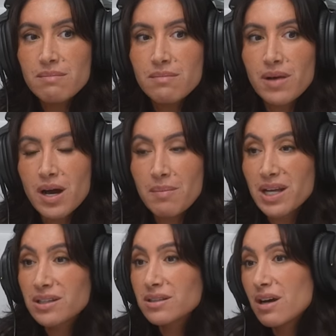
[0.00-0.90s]
Okay. Um,
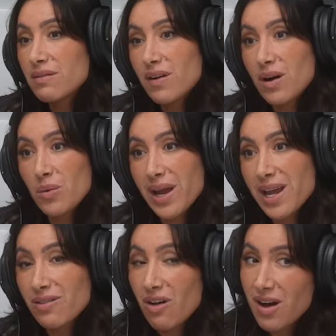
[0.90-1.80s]
I love our
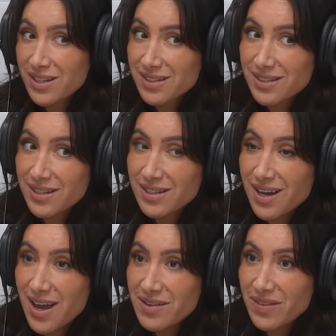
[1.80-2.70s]
Ouai gloss. It's
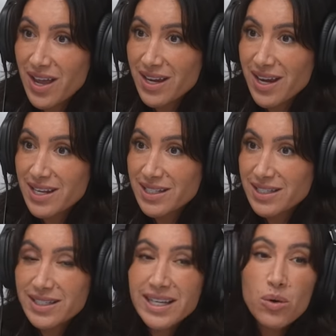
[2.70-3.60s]
mm-hmm, kind of mm-hmm. like an
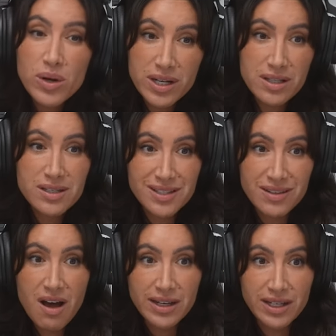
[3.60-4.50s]
It's like going to the
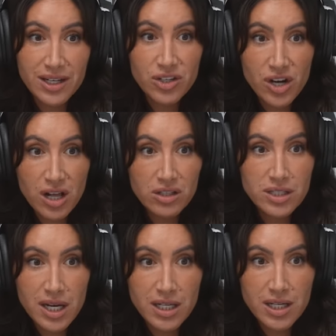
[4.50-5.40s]
salon and getting your color
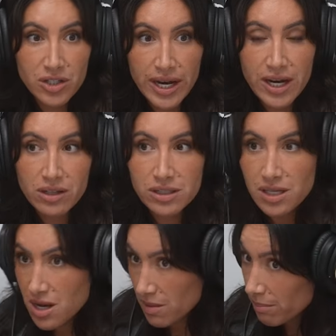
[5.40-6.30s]
done, and your hair looks.
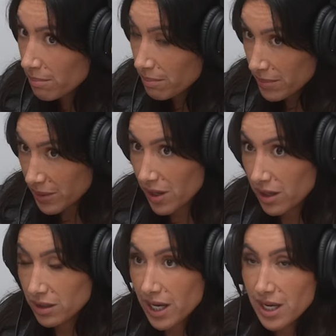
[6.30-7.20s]

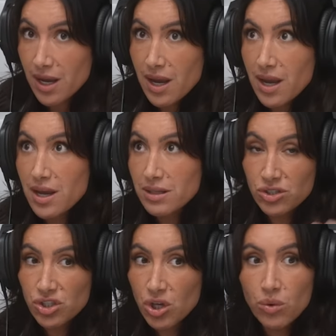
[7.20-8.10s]
Meanwhile, like
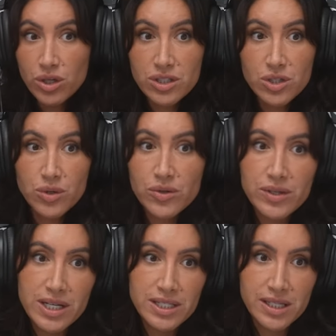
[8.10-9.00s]
so good two or three
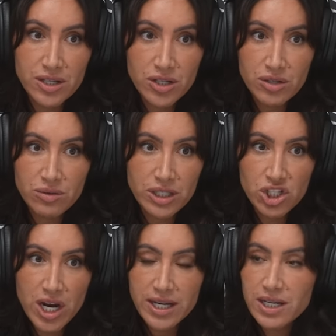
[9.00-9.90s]
days later and really
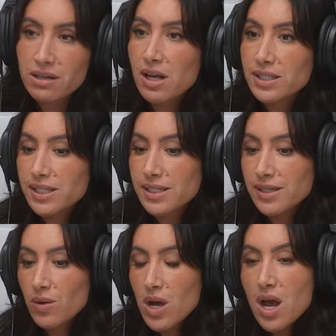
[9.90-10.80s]
shiny and glossy. Mm-hmm.
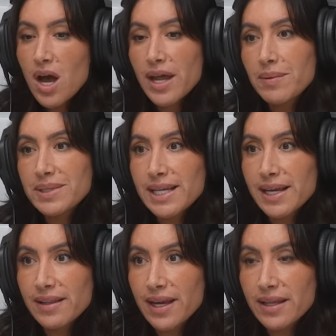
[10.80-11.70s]
So, and I would
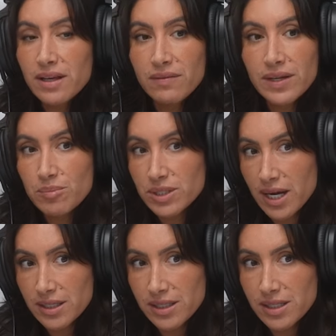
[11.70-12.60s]
say like I love heat
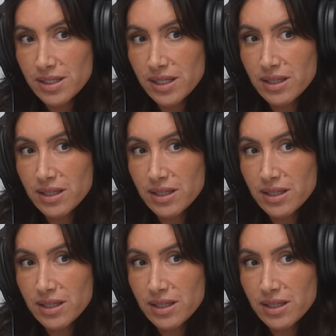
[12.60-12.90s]
protectants.